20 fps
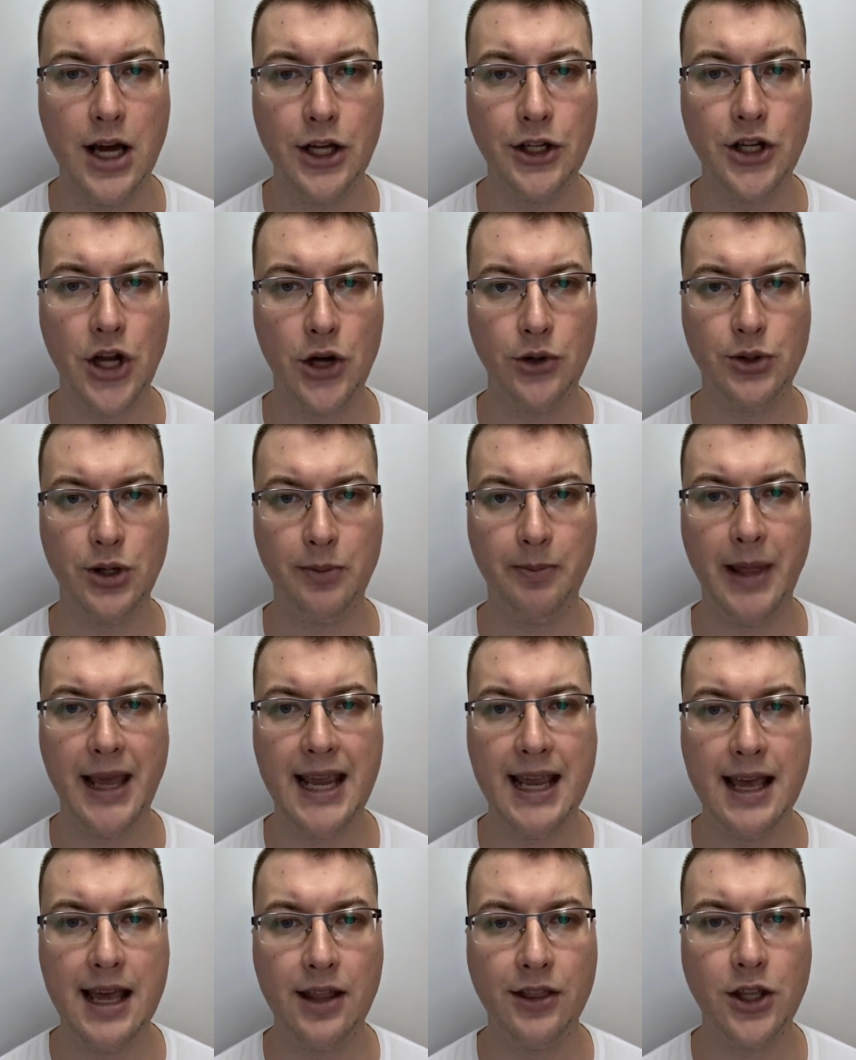
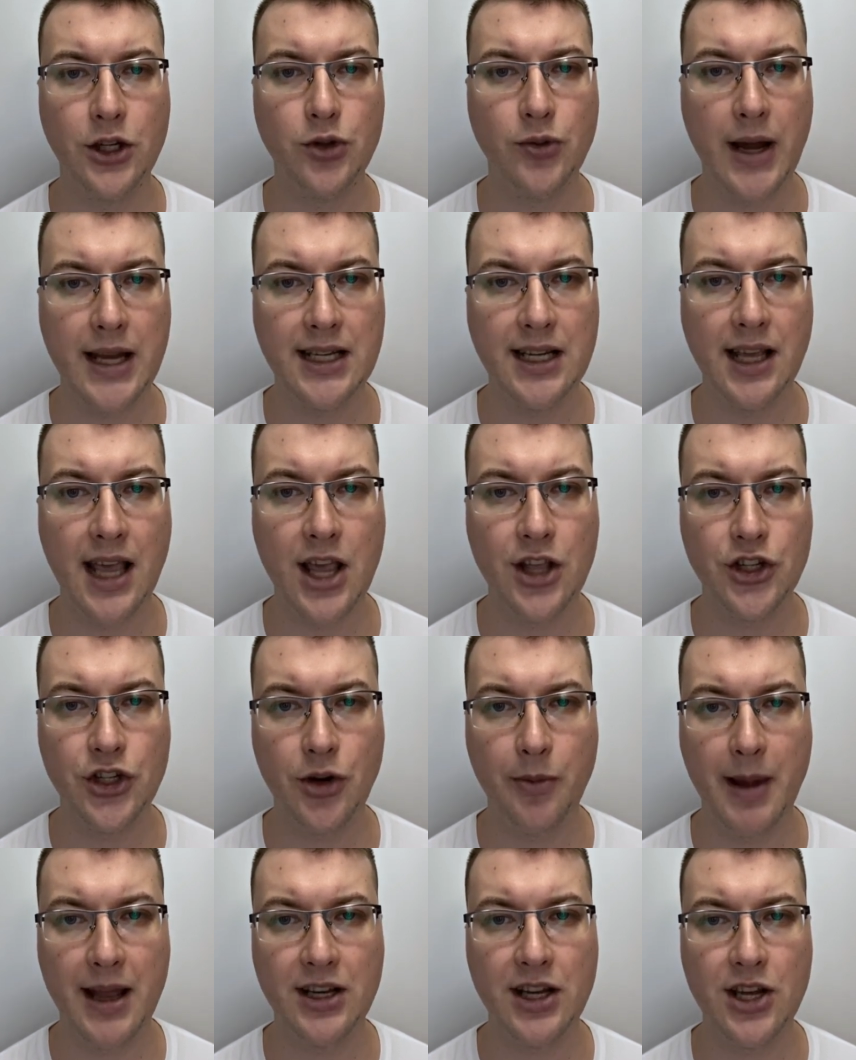Notably, the trading
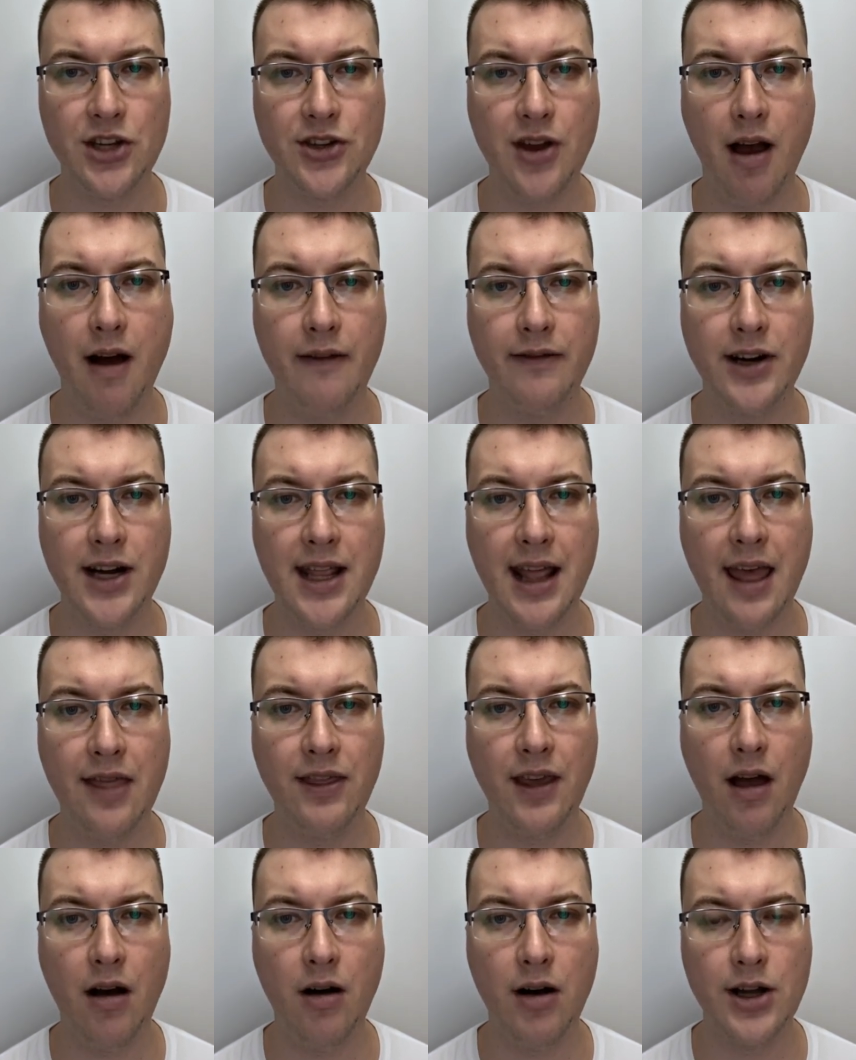instrument is hovering at
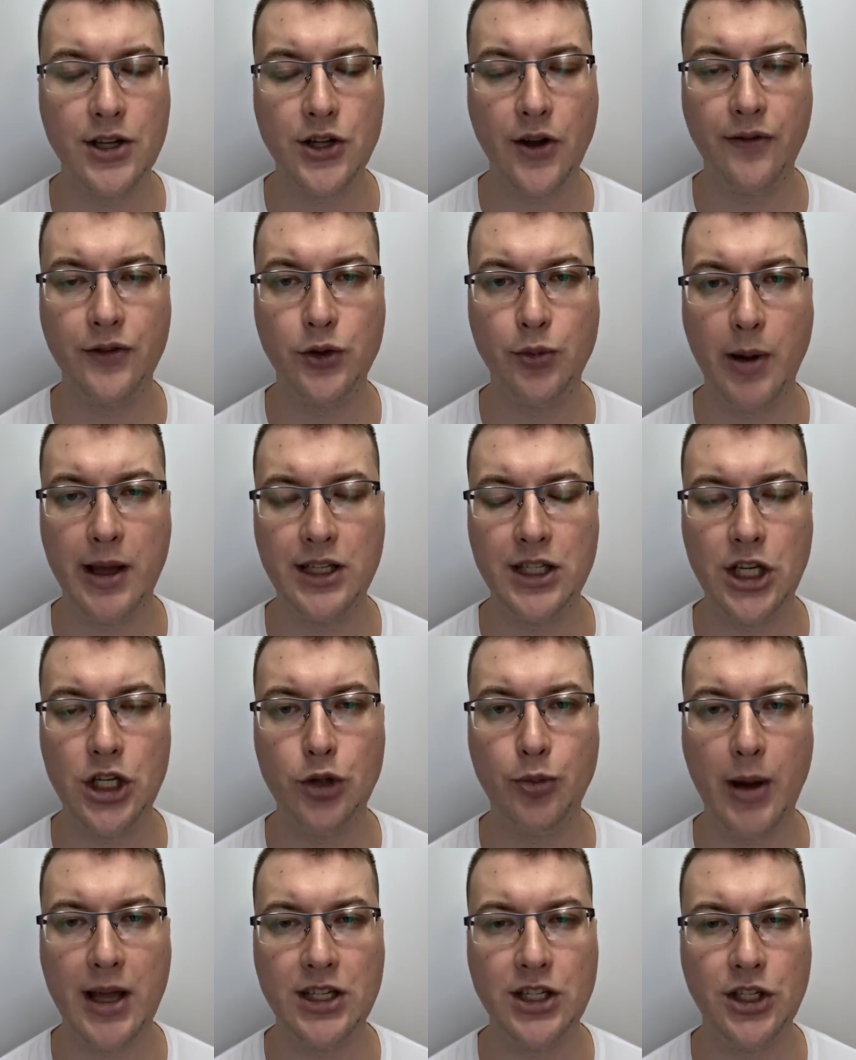the highs of
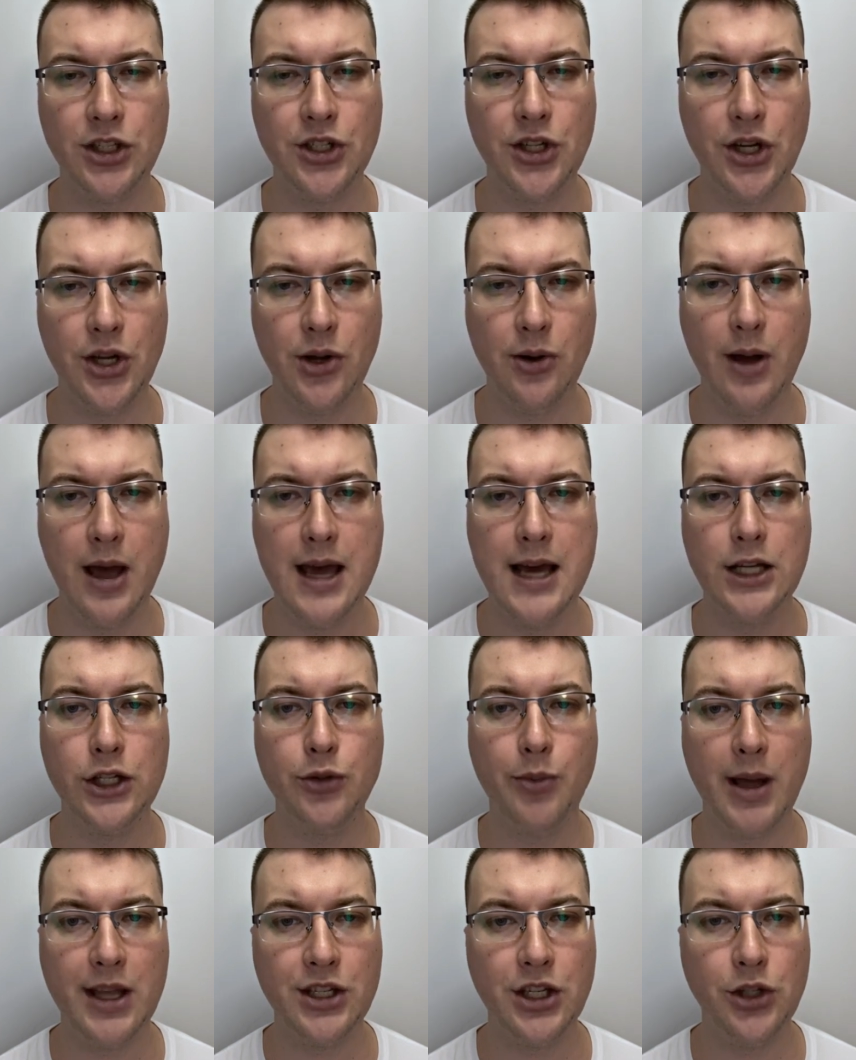2022,
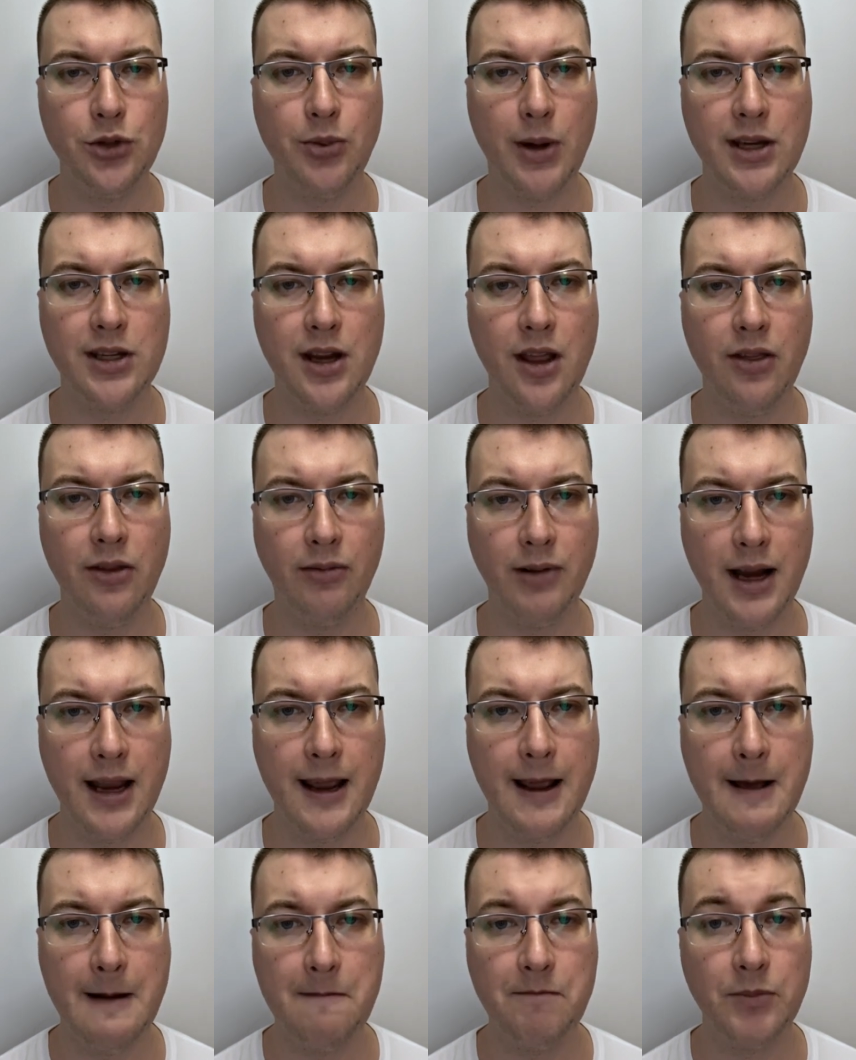
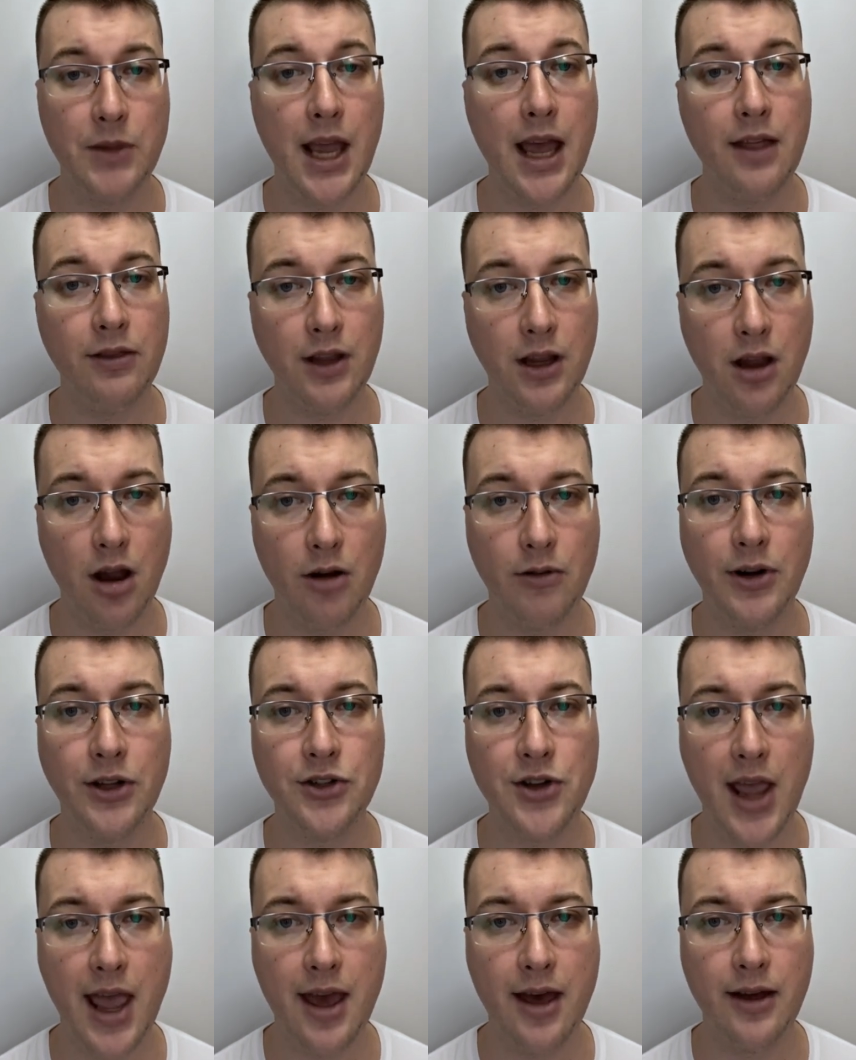2023, and the
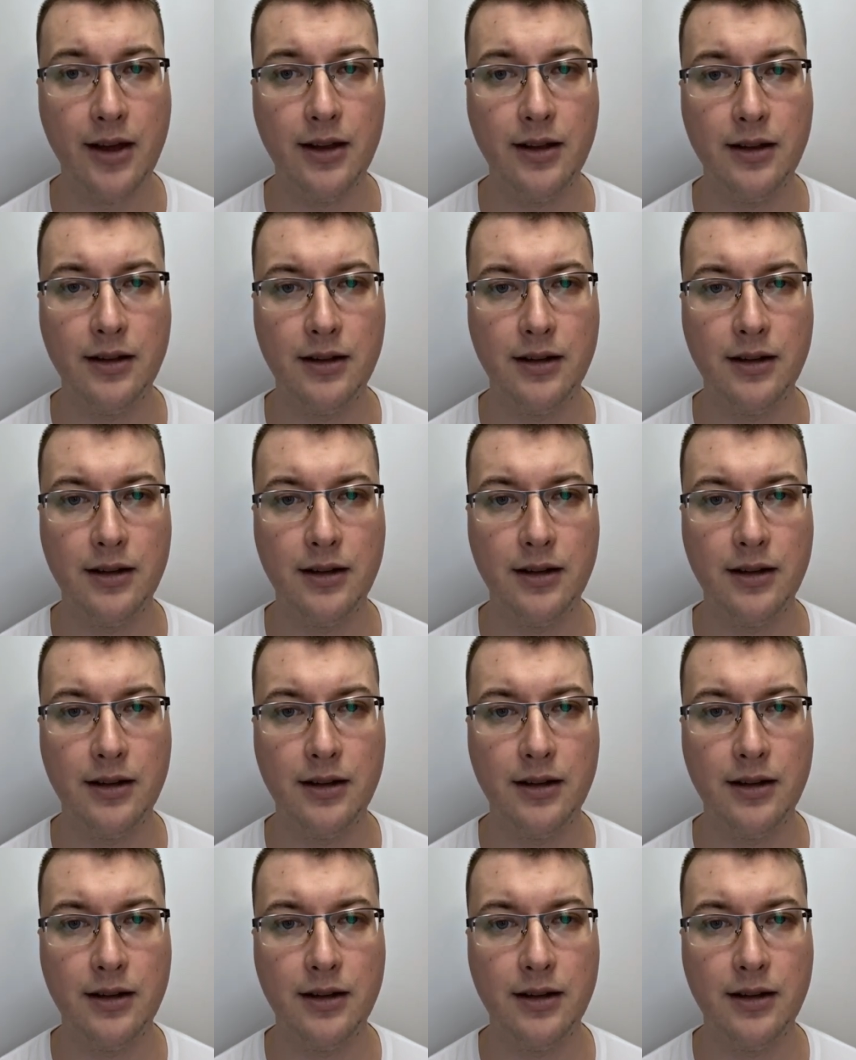current year.